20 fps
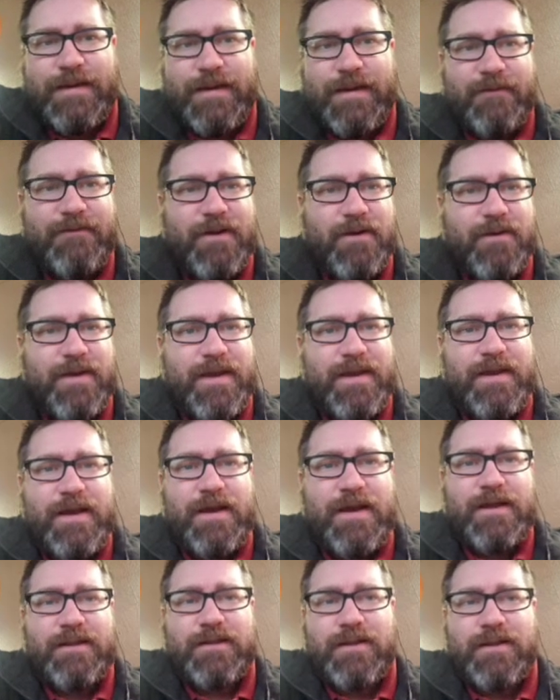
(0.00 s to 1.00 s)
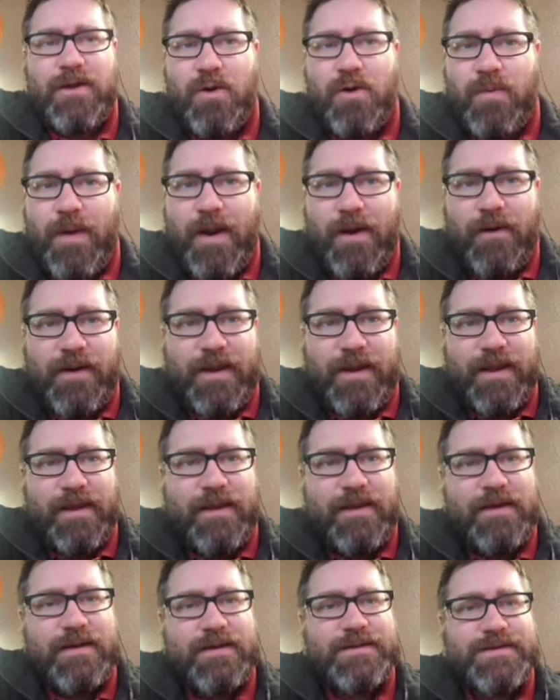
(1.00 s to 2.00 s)
A very low
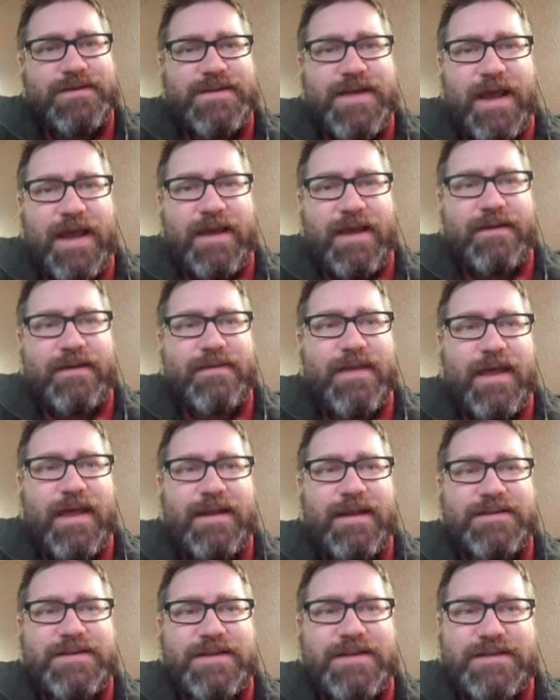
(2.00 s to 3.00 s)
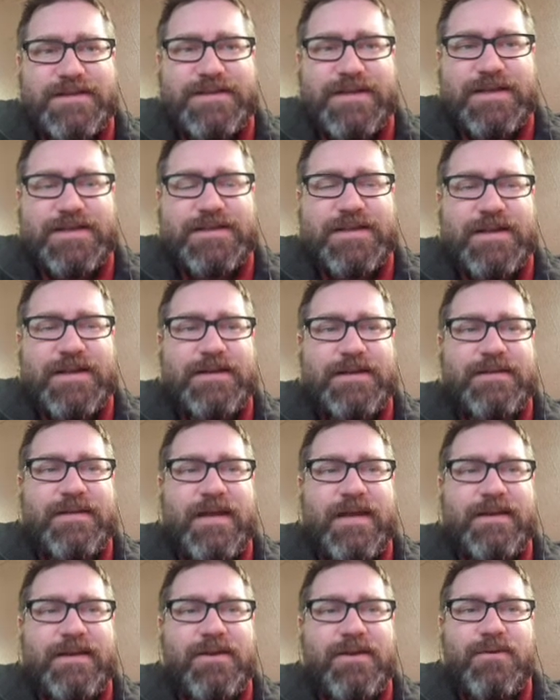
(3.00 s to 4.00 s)
rarity deck that is consistent,
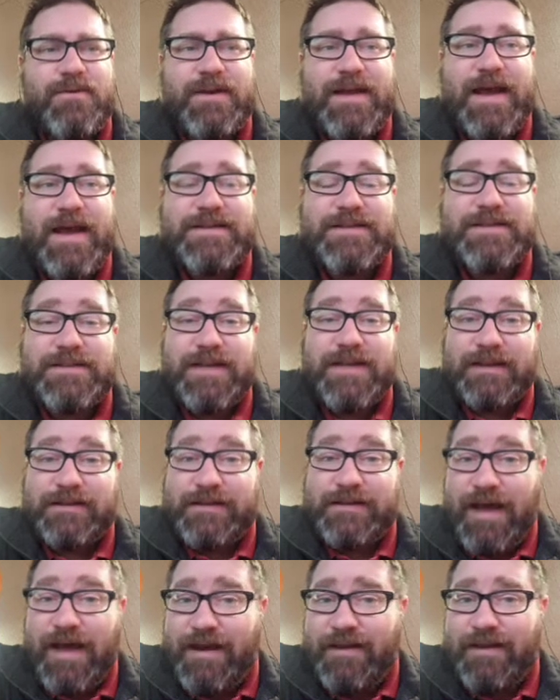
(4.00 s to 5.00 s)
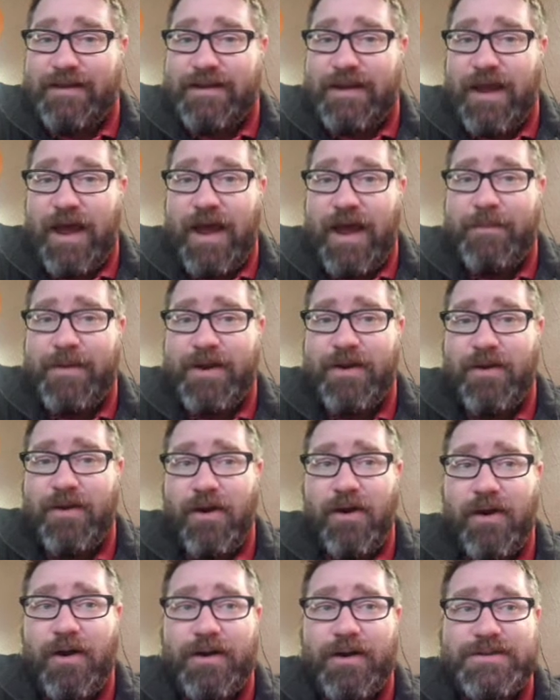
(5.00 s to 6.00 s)
that utilizes a lot of the common
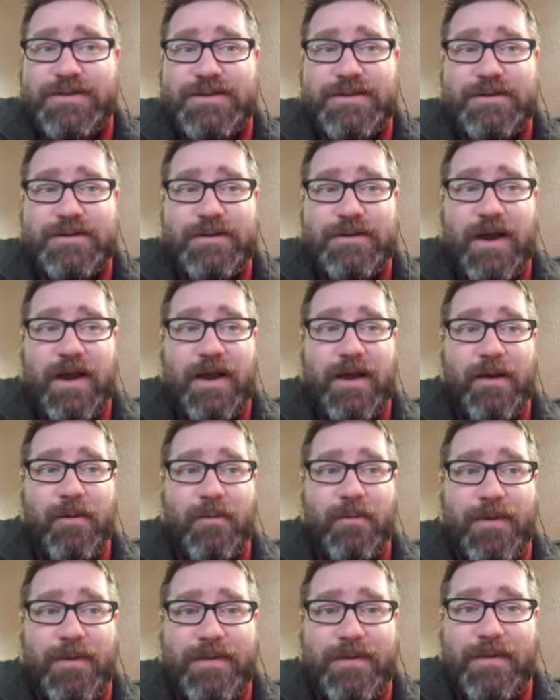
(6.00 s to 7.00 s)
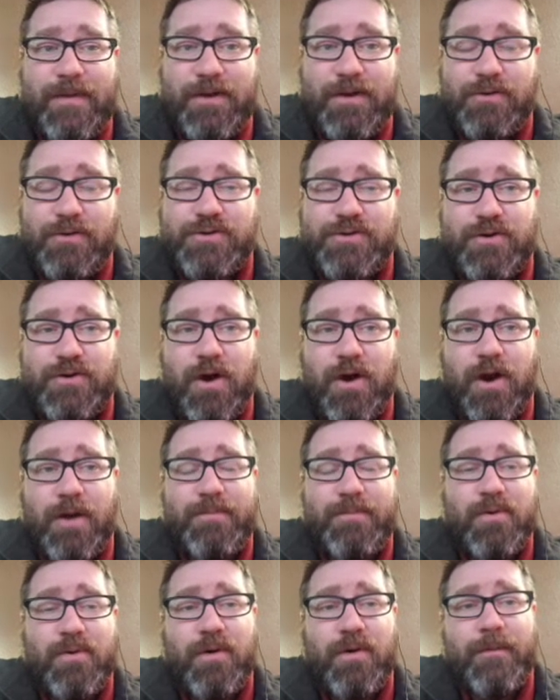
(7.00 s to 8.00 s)
cards within the neutral
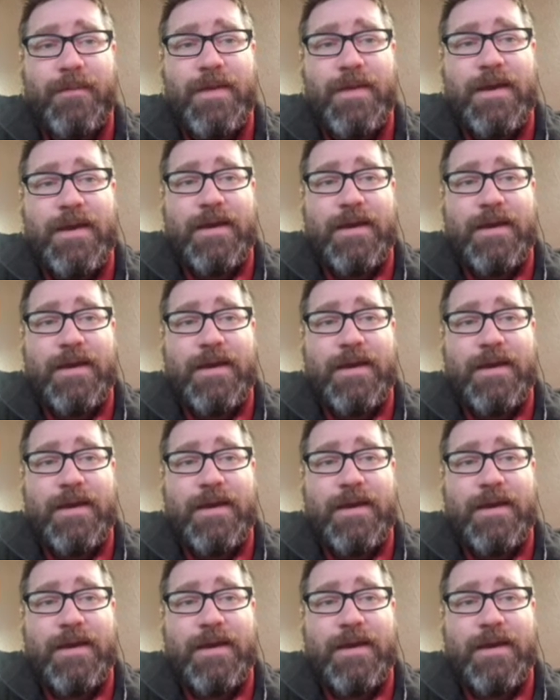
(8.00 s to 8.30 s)
card pool,